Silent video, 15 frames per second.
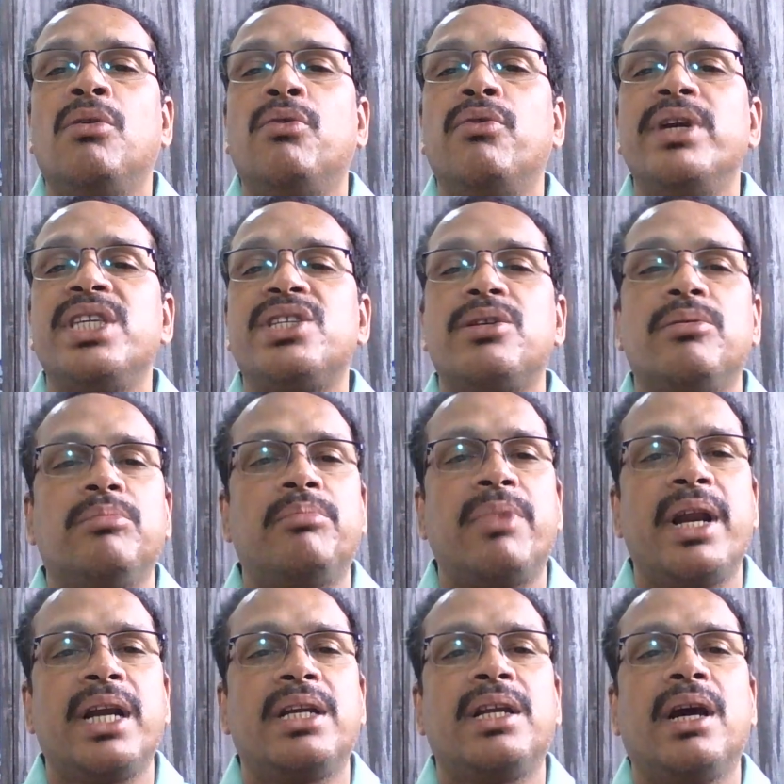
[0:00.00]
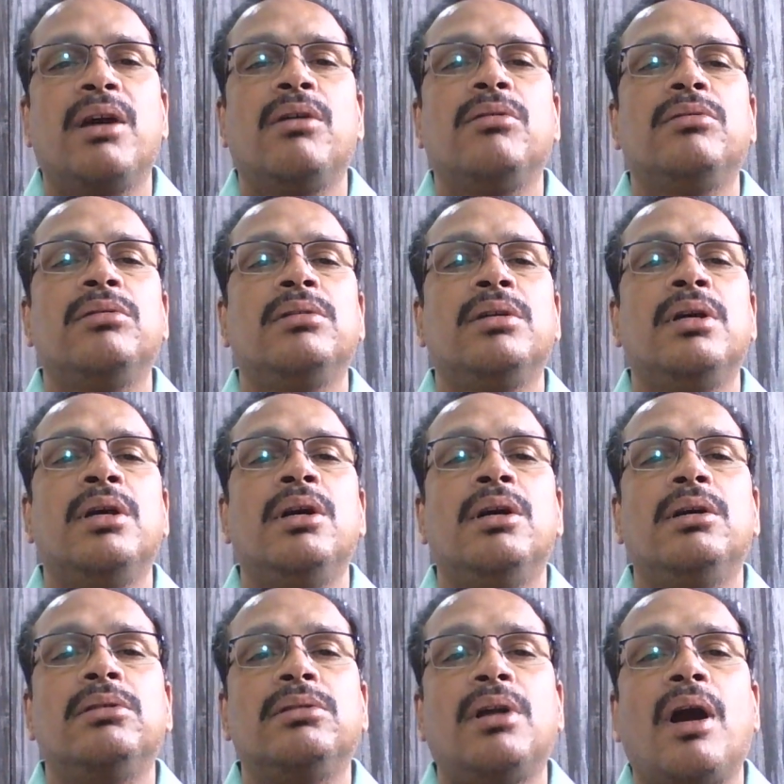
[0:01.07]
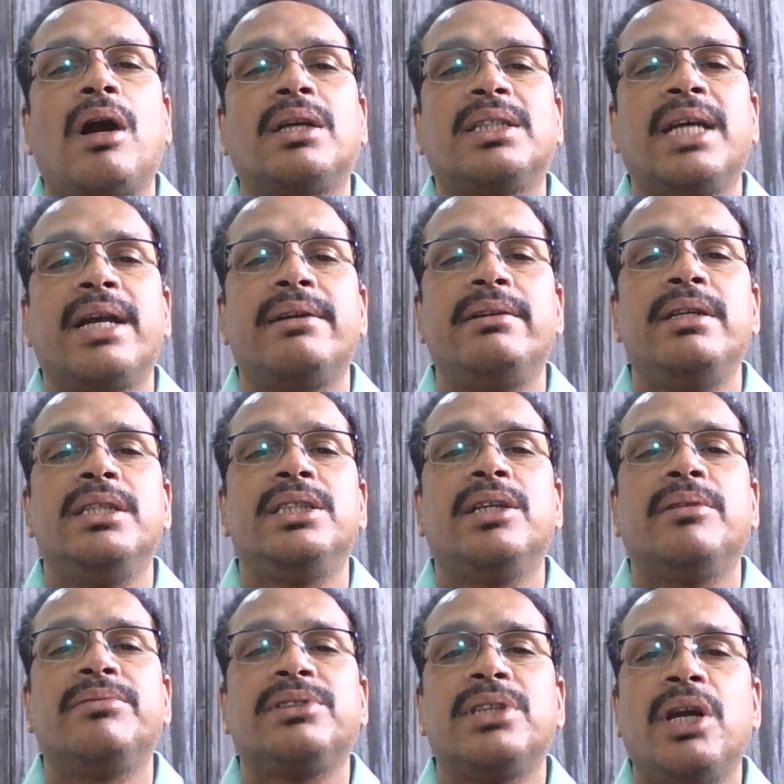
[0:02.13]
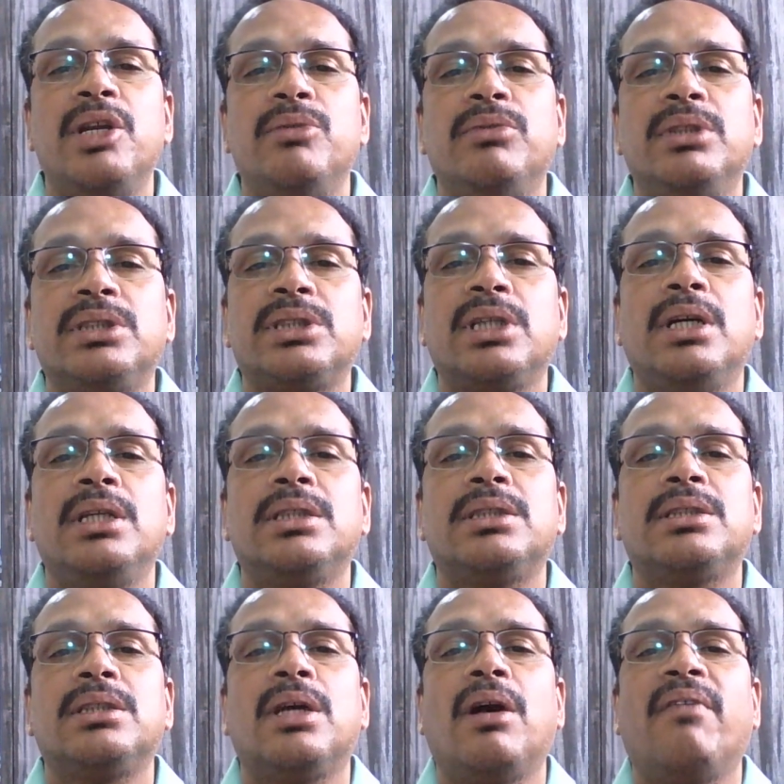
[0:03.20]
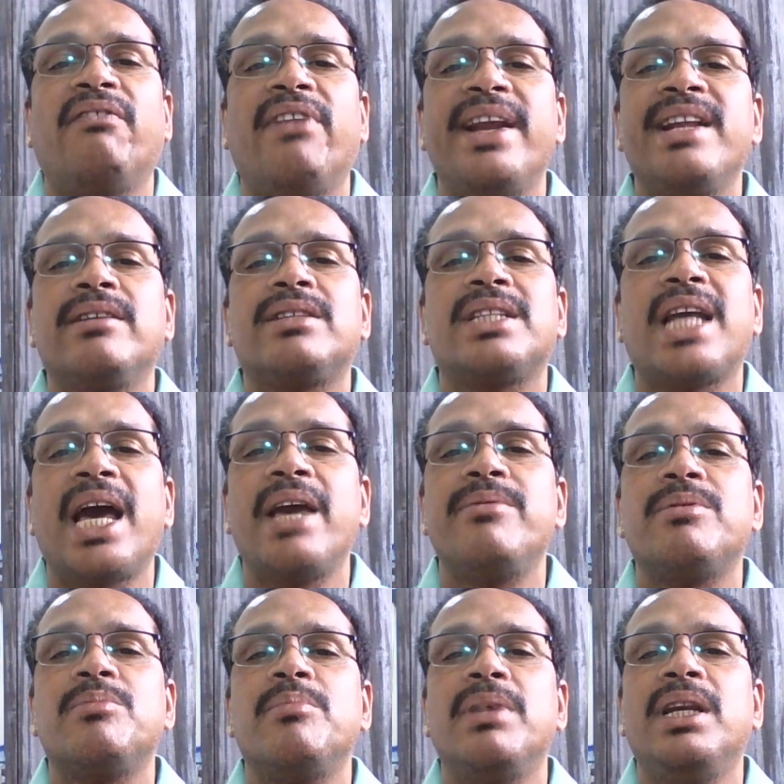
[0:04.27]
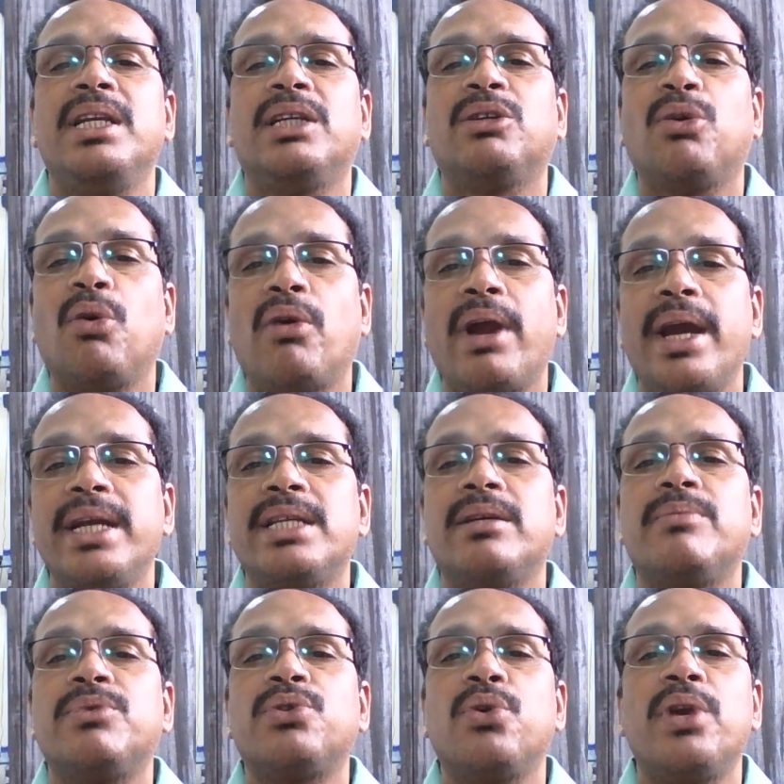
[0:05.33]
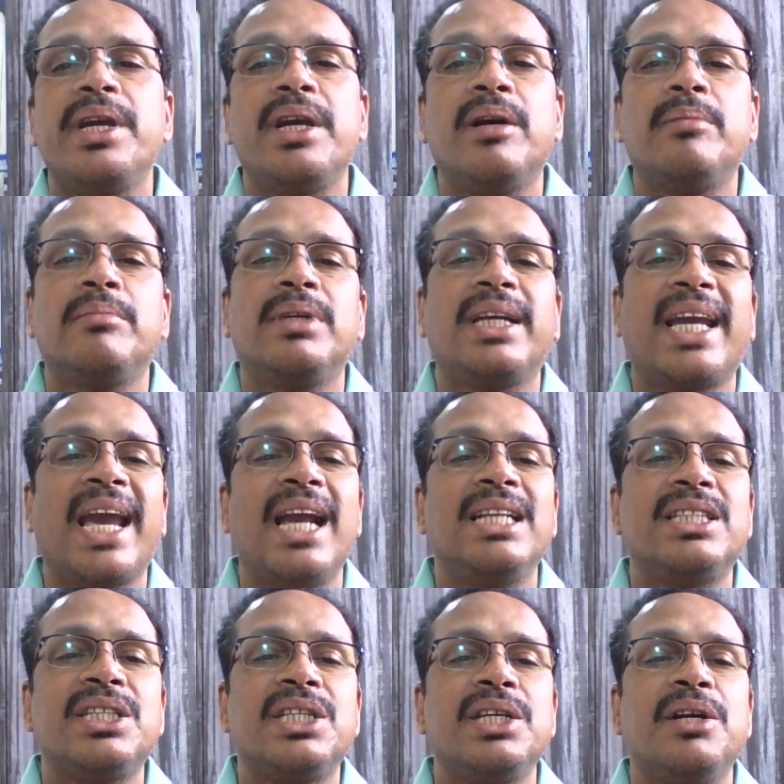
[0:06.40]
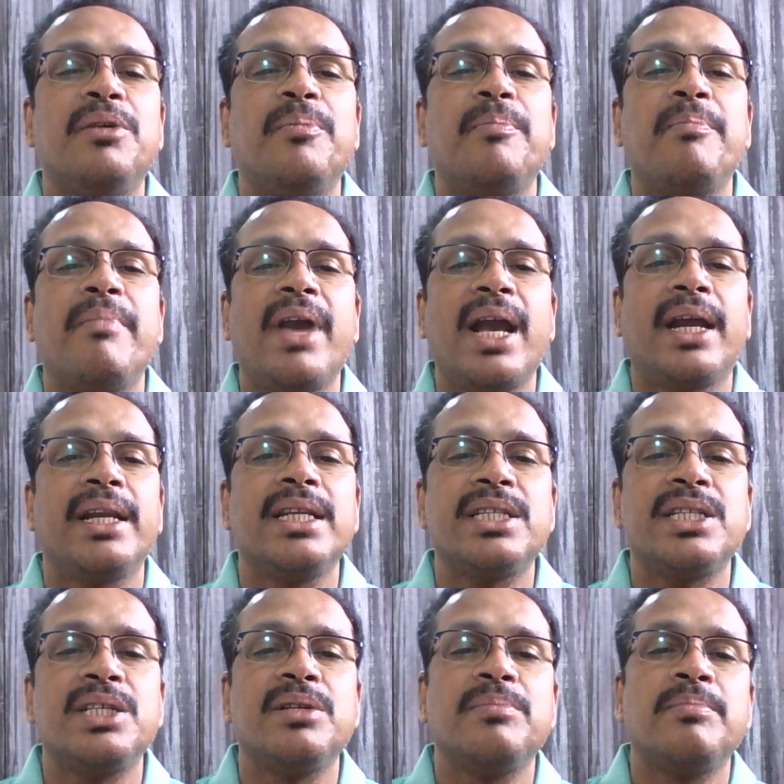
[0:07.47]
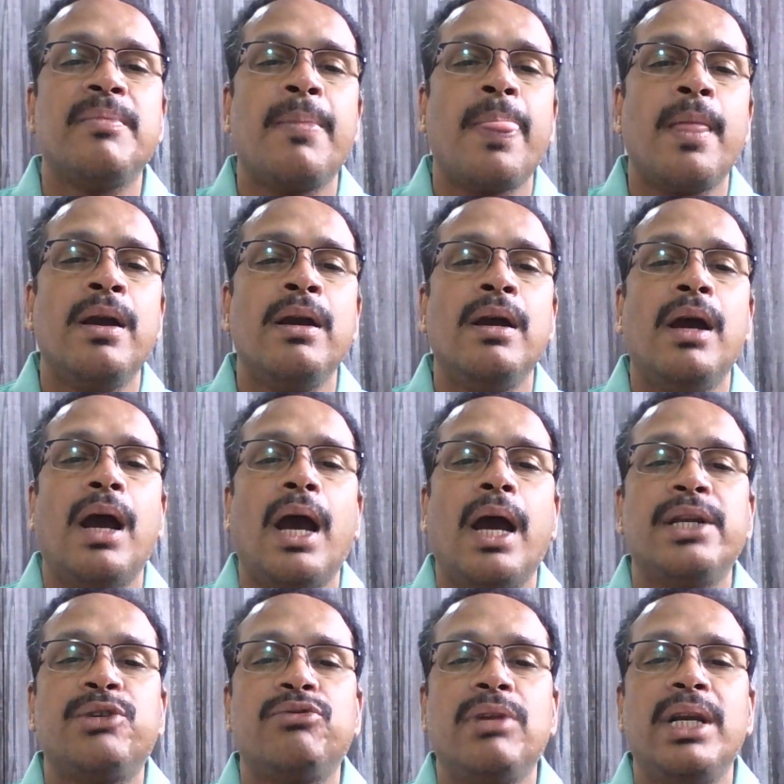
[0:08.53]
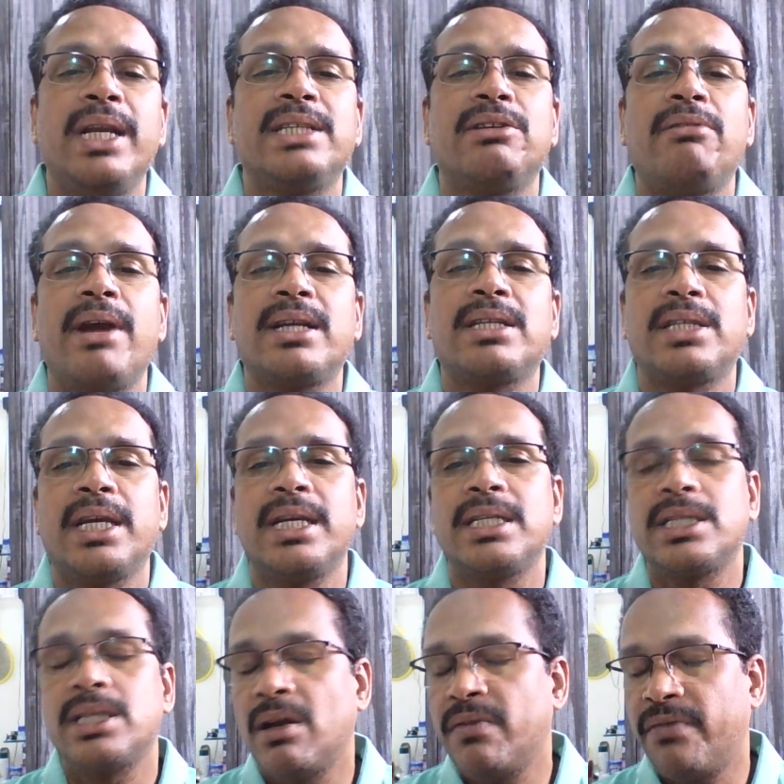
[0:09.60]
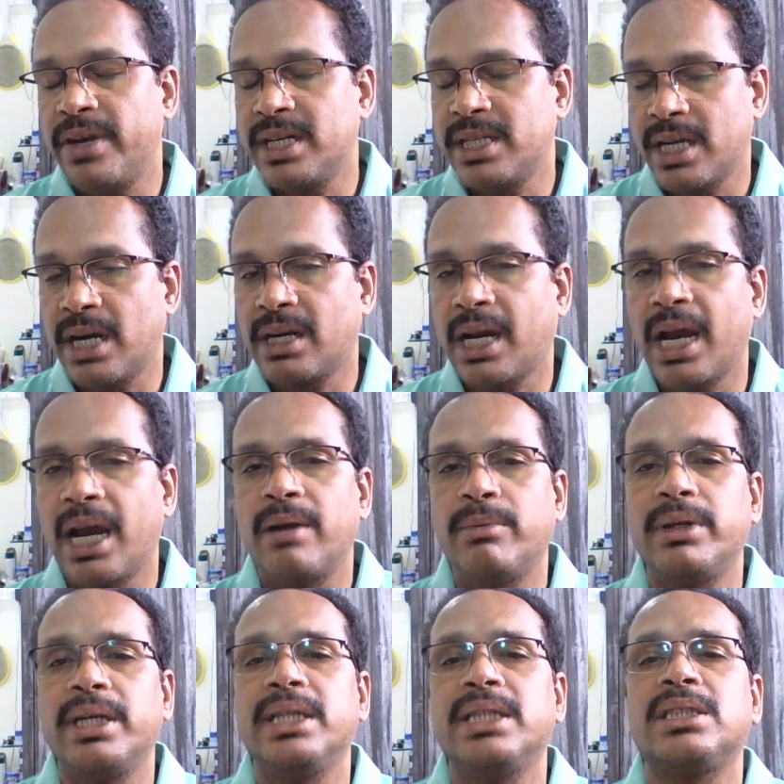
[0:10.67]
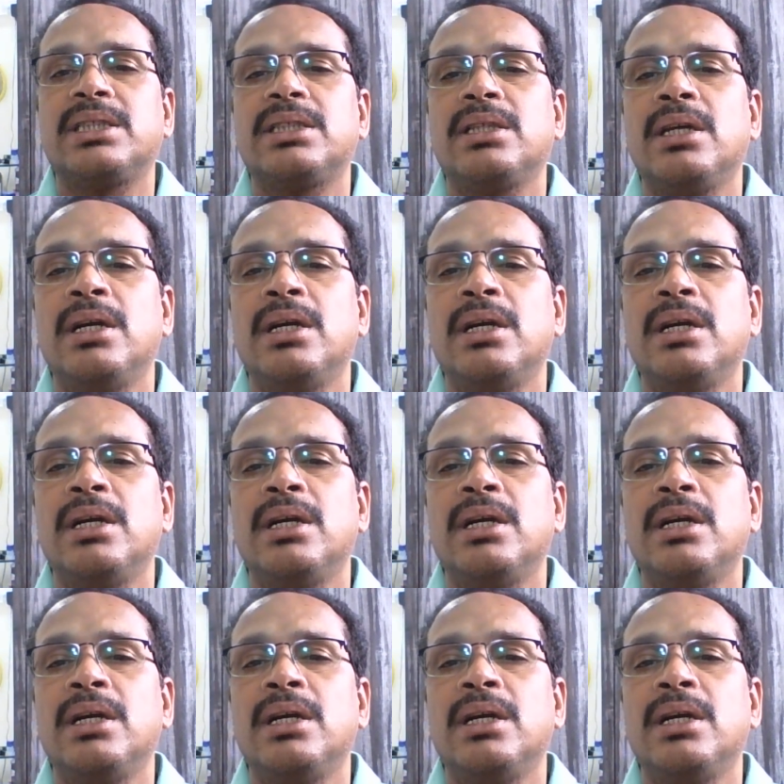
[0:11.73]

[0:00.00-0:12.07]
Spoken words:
which break down rocks and release of soluble salts of various types, mainly chlorides of sodium, calcium, magnesium, and to a lesser extent sulfates and carbonates.